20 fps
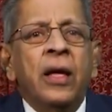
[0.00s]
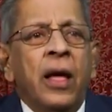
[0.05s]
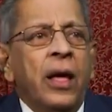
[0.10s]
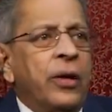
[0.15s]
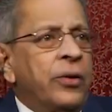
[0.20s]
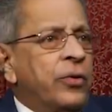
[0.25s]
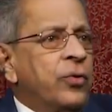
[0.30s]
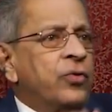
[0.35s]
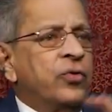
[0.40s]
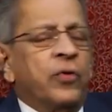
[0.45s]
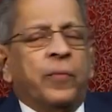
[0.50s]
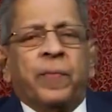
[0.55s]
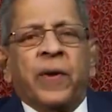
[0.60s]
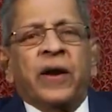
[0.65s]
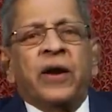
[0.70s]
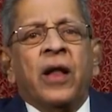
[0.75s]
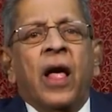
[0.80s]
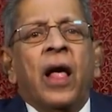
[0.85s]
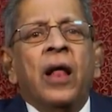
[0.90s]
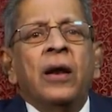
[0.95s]
a huge
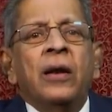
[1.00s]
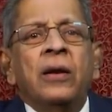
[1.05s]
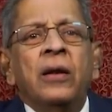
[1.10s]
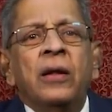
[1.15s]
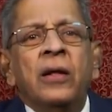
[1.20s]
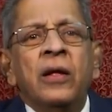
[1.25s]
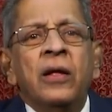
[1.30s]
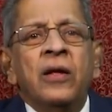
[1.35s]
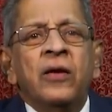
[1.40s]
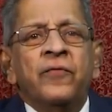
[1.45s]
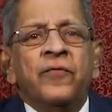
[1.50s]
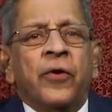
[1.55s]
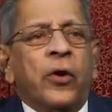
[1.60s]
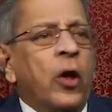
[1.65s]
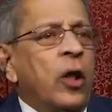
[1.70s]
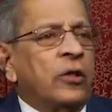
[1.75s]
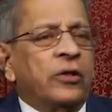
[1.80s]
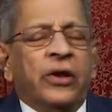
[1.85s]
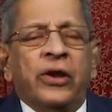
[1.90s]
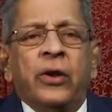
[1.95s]
pandal for
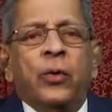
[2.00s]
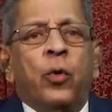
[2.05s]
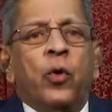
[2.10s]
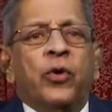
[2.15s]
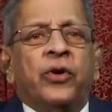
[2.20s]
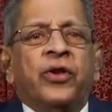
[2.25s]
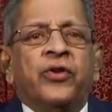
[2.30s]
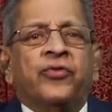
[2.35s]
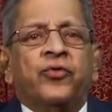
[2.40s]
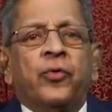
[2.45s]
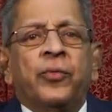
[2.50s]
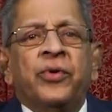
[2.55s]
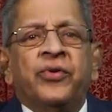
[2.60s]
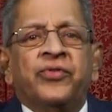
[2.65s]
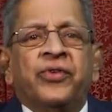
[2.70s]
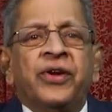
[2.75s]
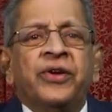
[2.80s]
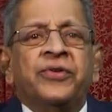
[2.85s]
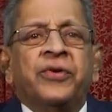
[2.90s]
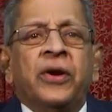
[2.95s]
all the devotees to be
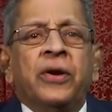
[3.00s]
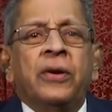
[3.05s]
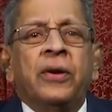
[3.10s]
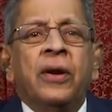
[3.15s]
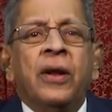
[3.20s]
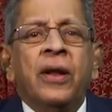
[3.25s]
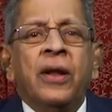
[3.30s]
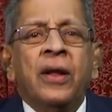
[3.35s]
seated,